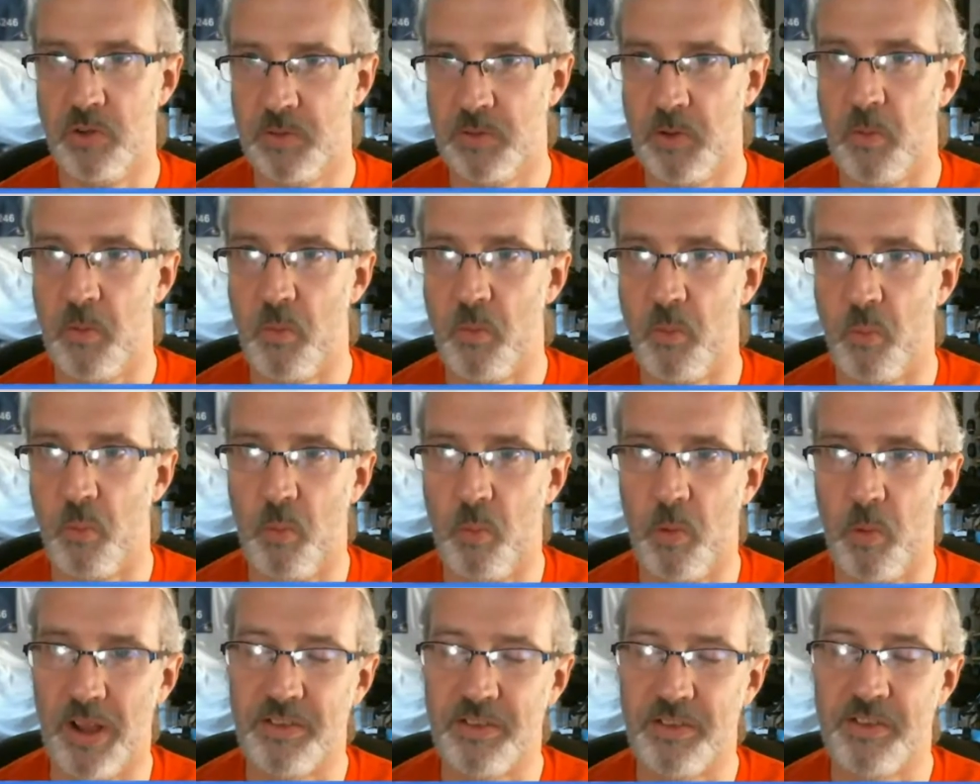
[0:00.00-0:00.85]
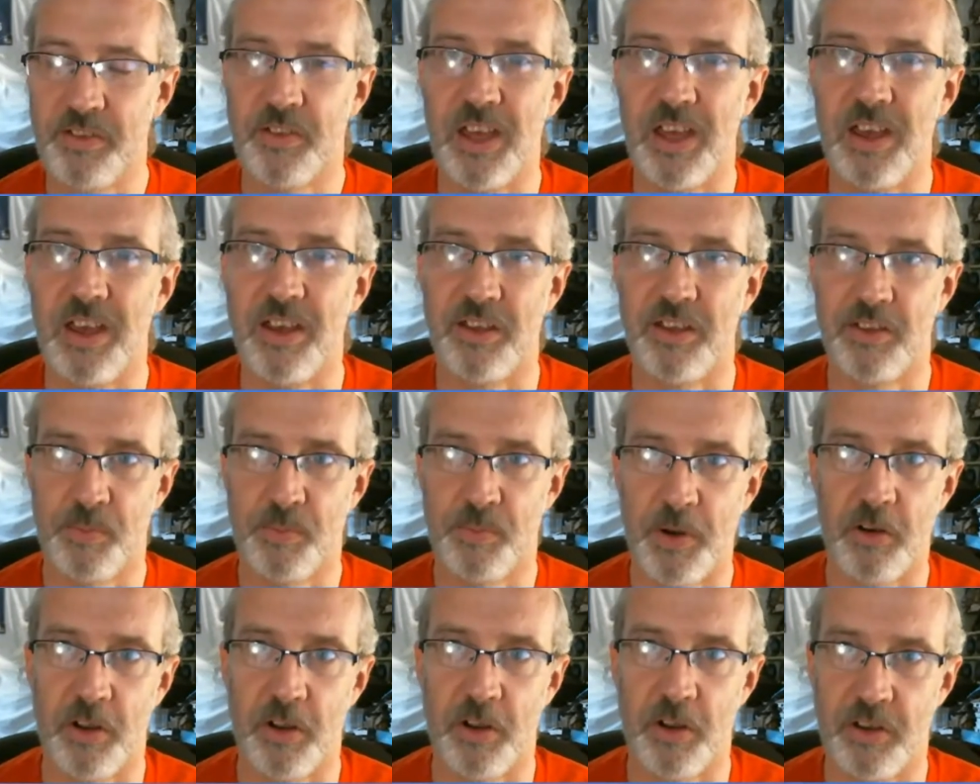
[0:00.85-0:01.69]
What's the
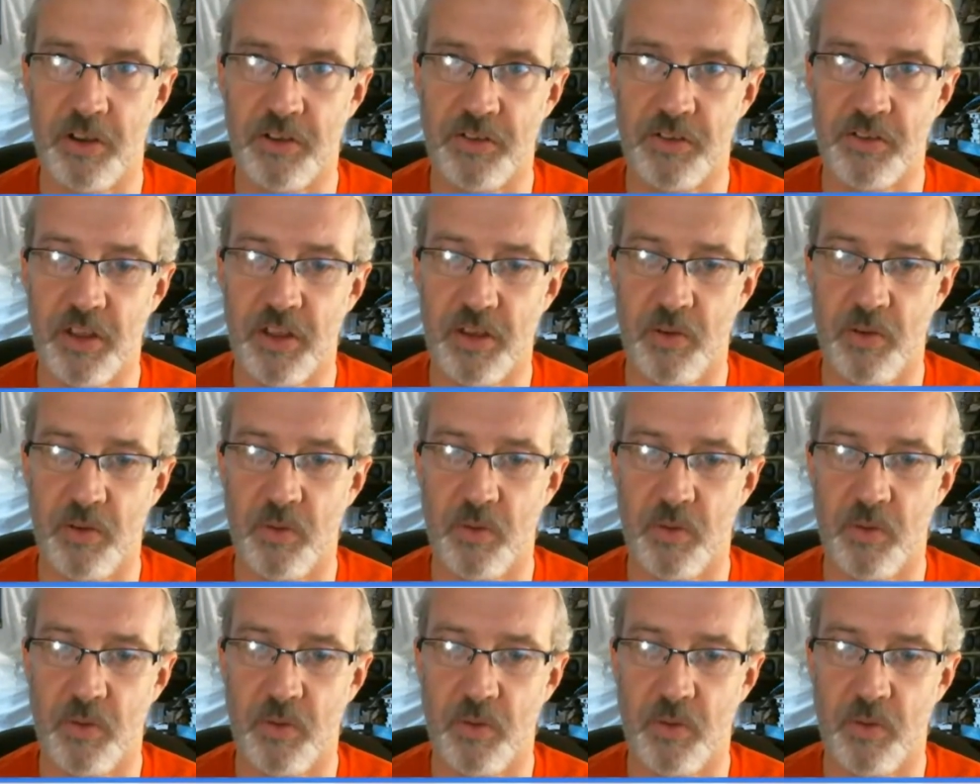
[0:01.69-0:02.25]
experience that